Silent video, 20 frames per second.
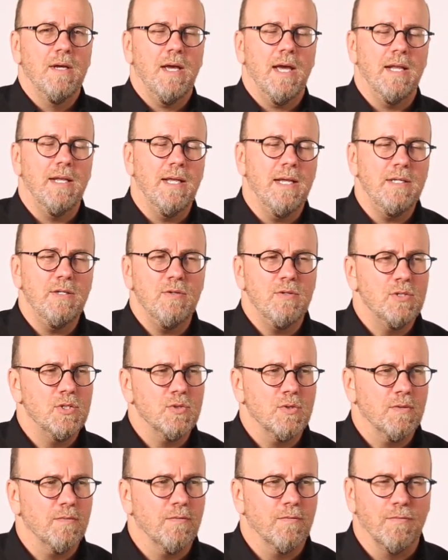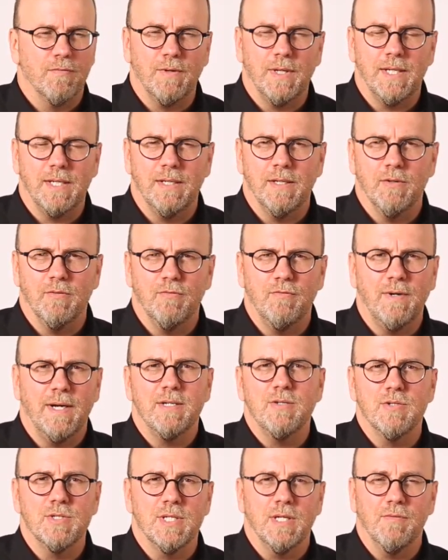And then you sort of uh,
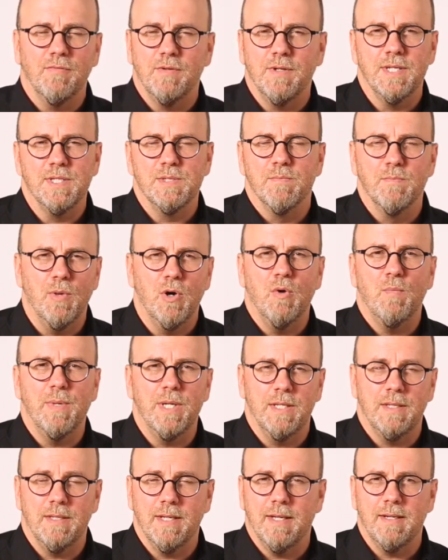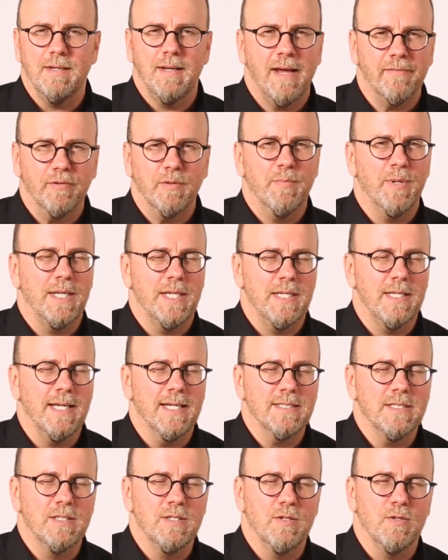find yourself in this moment that everybody
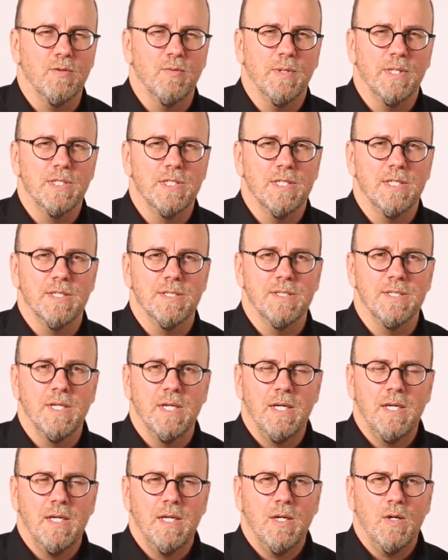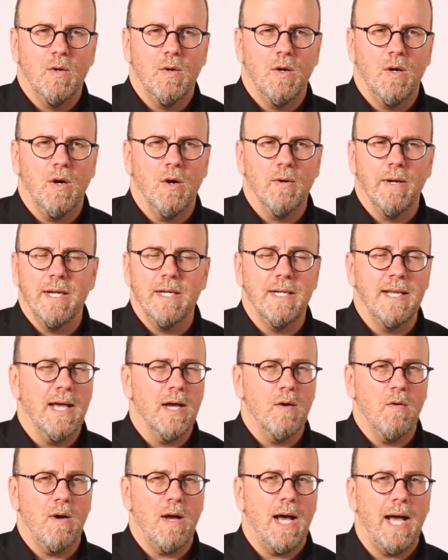gets to, which is, all right,
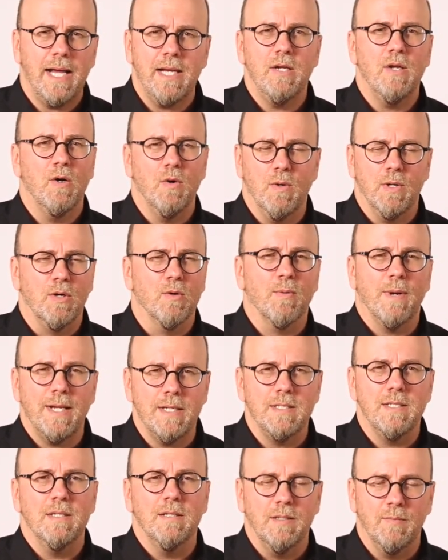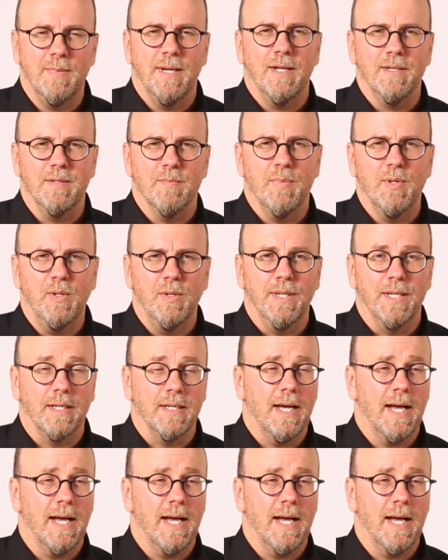now I know a great deal about the building.